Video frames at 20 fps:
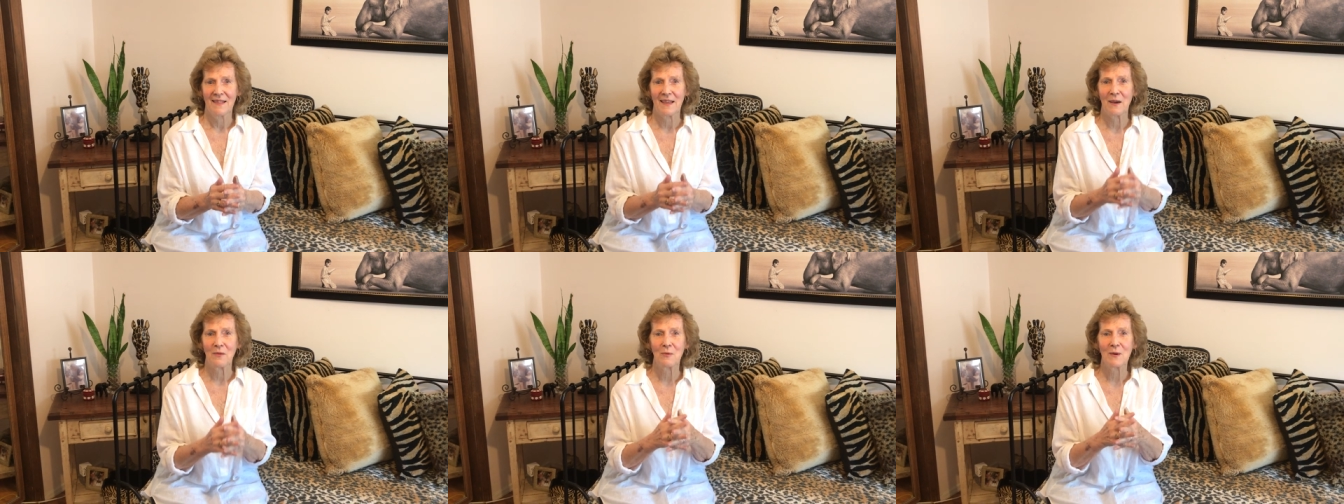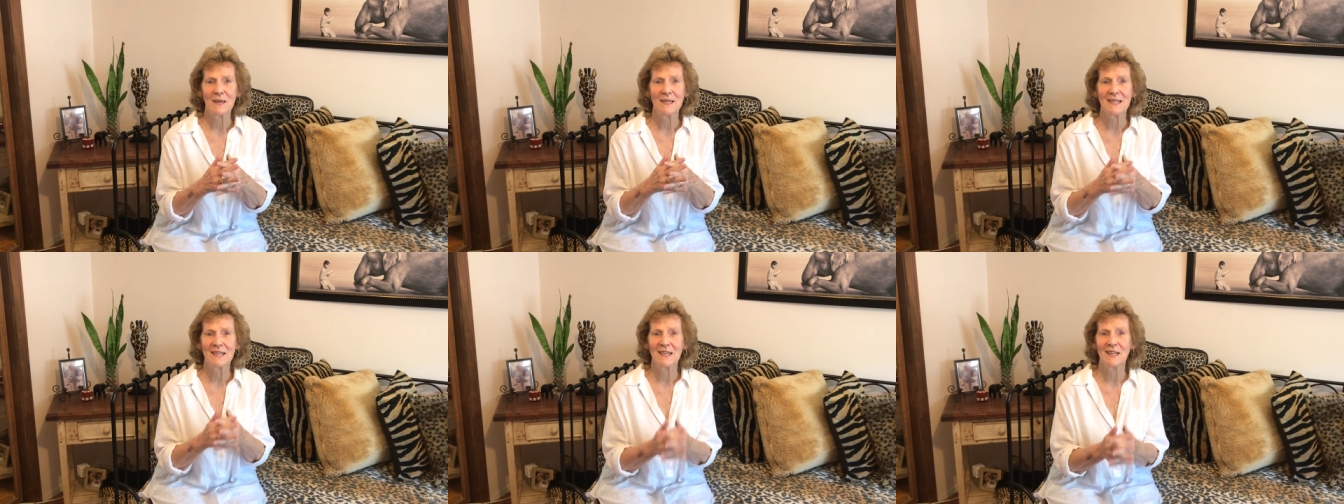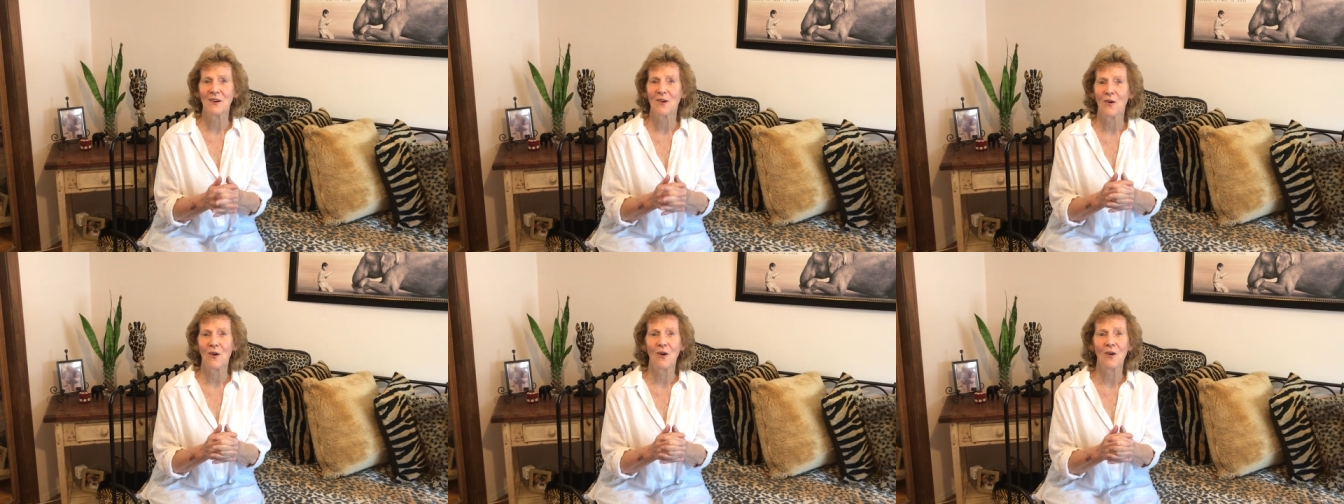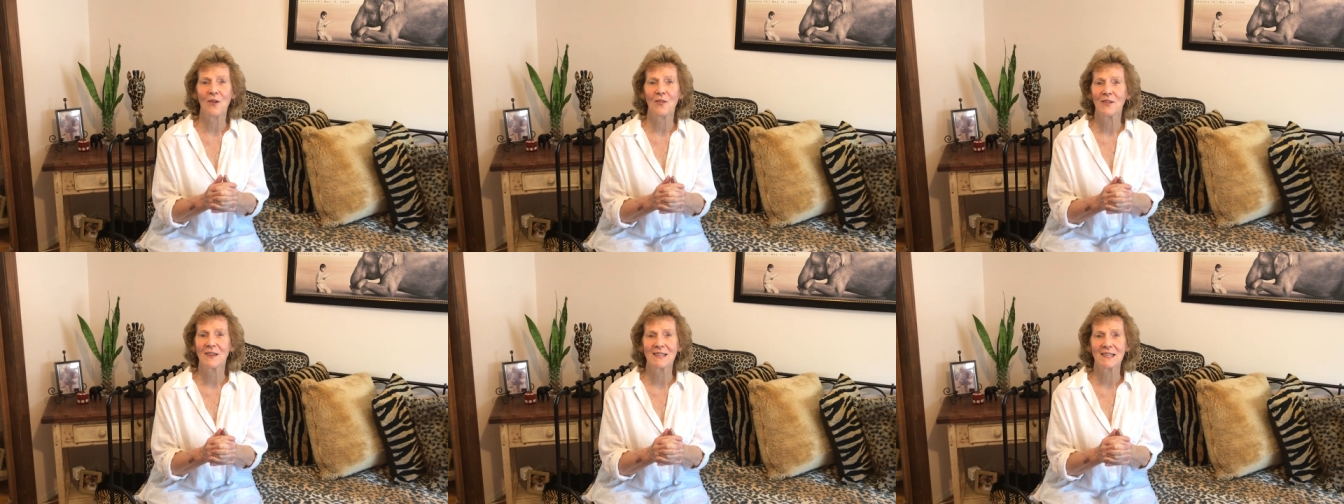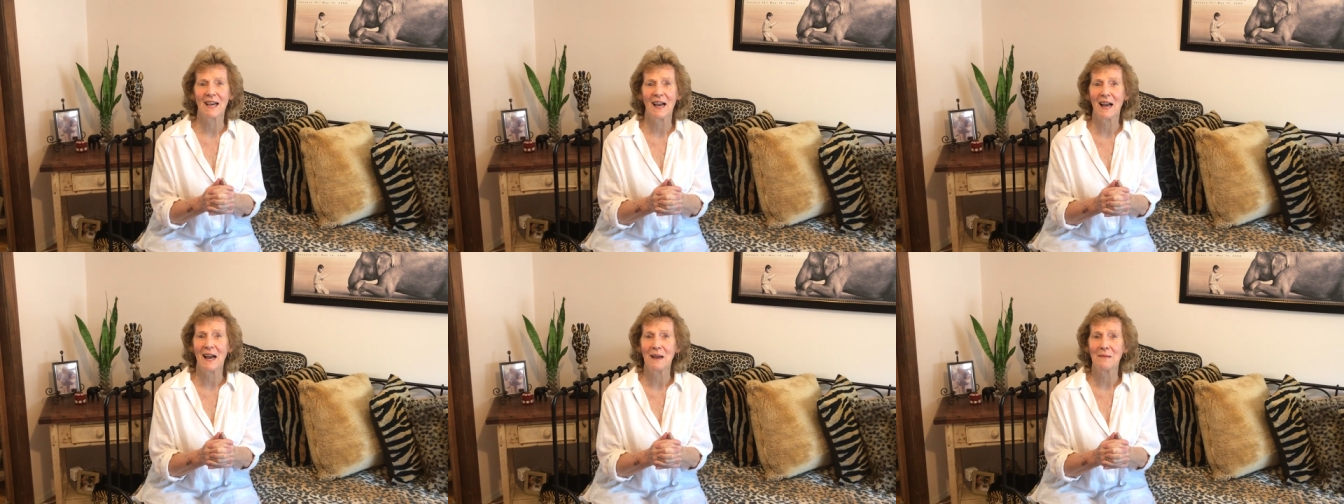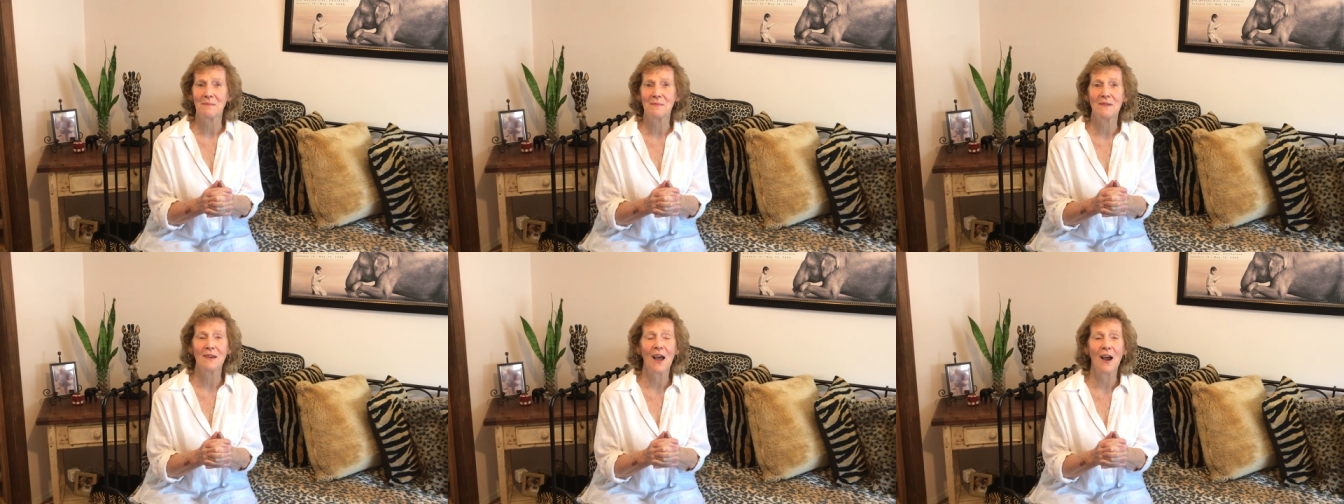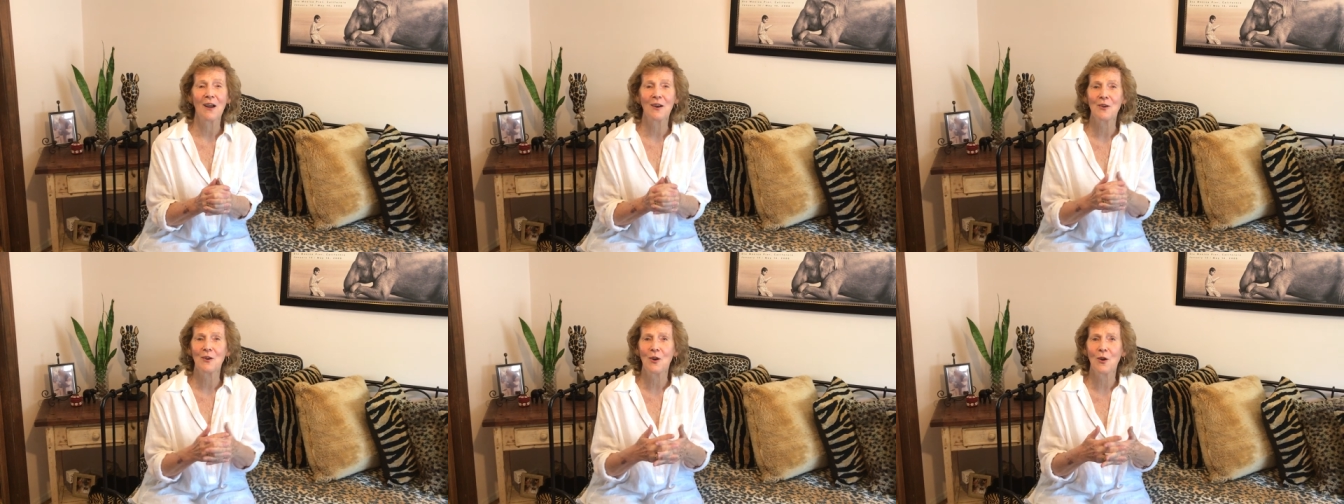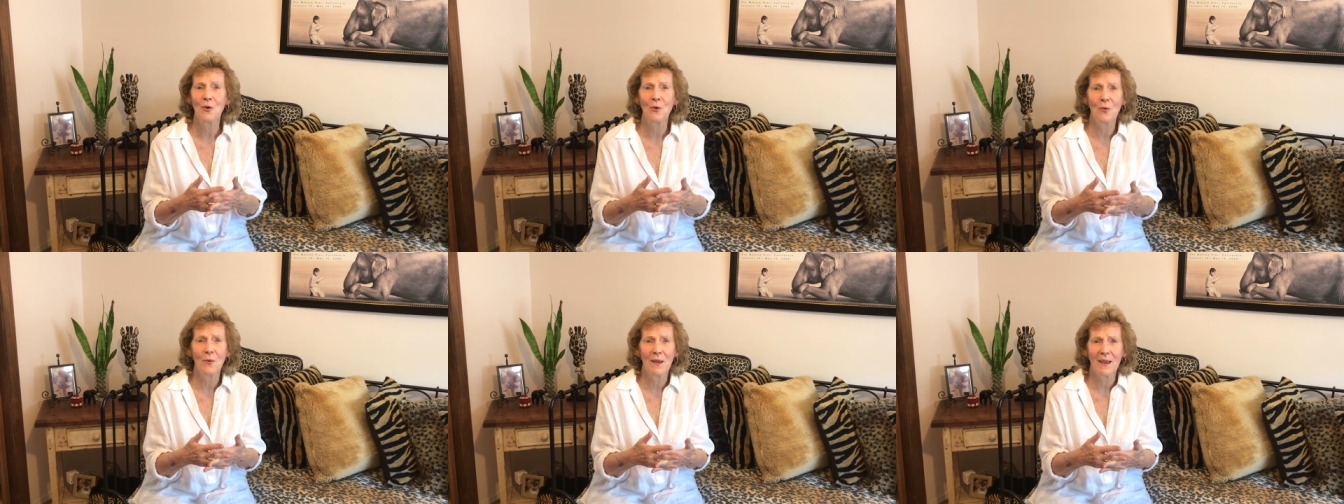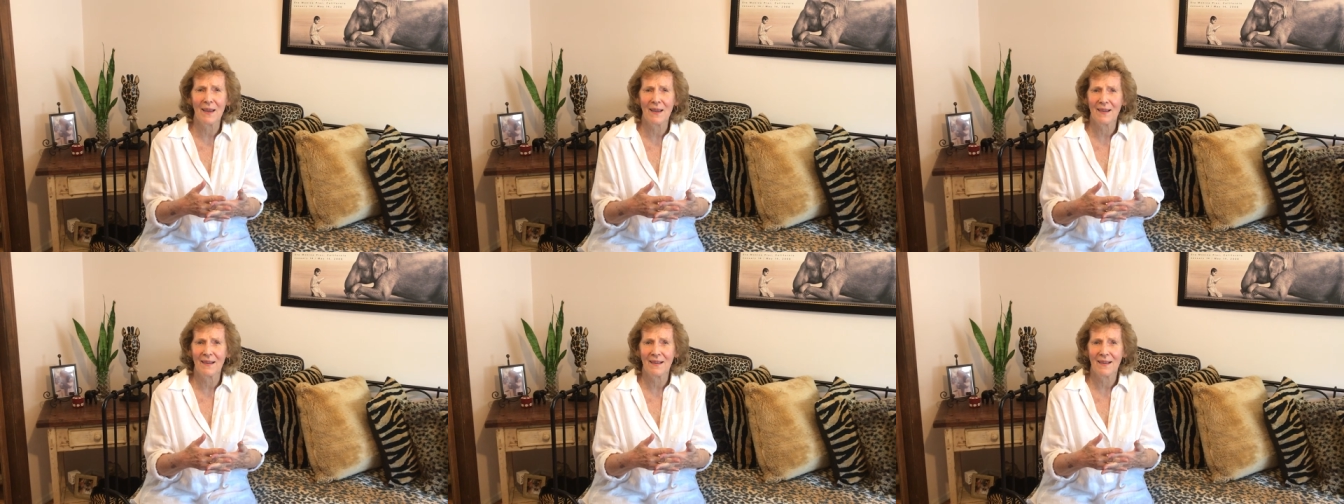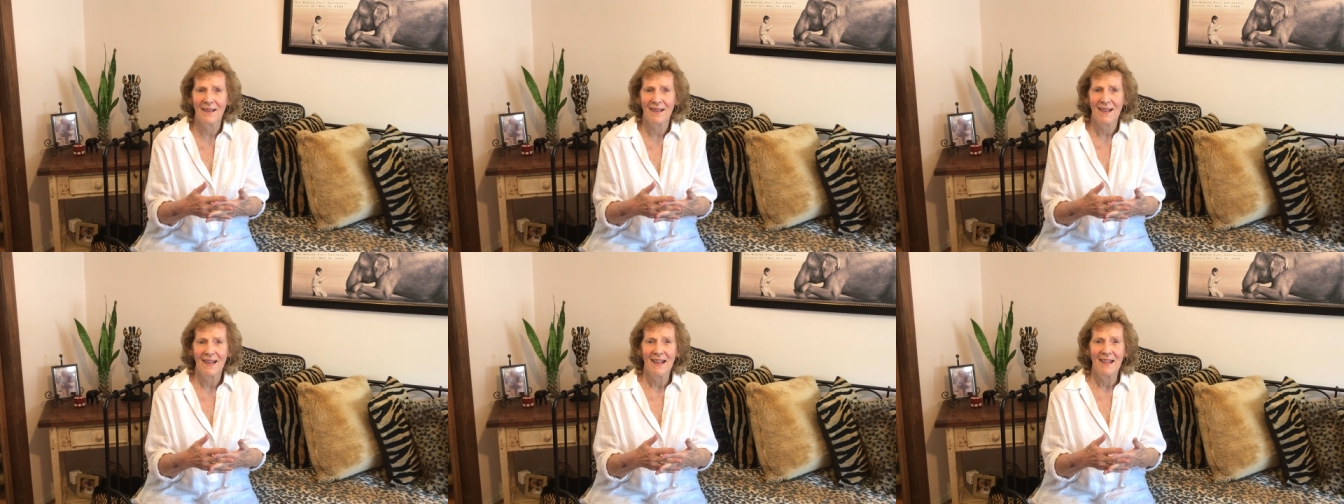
that we did all the time, not knowing